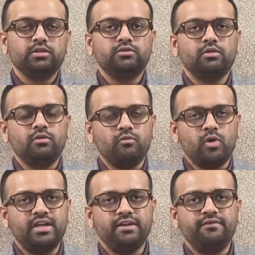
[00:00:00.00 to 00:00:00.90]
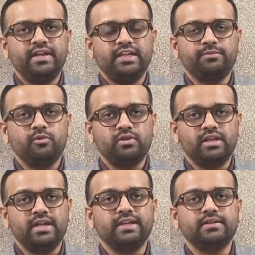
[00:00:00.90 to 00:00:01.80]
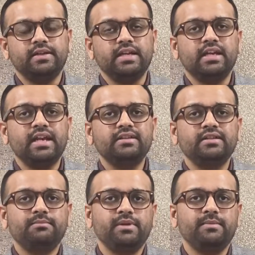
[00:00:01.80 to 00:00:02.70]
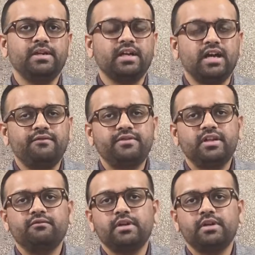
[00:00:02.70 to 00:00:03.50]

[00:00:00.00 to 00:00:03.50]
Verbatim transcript: so what if an exporter has realized the payment after